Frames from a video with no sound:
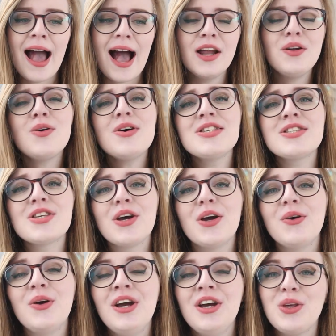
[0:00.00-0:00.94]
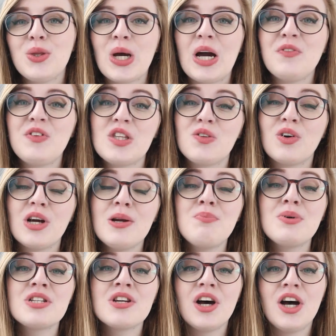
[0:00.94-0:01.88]
And also, you have this very
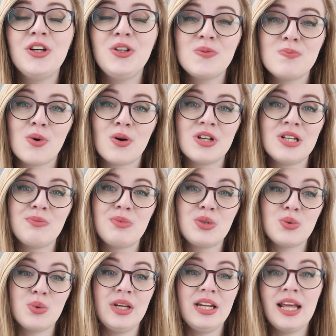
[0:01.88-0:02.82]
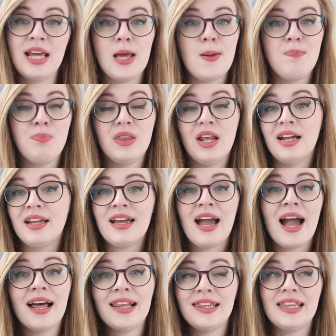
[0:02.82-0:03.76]
paternal bond between him and
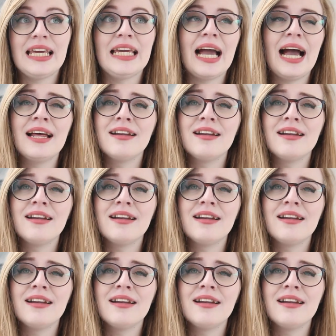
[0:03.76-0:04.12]
Kathy,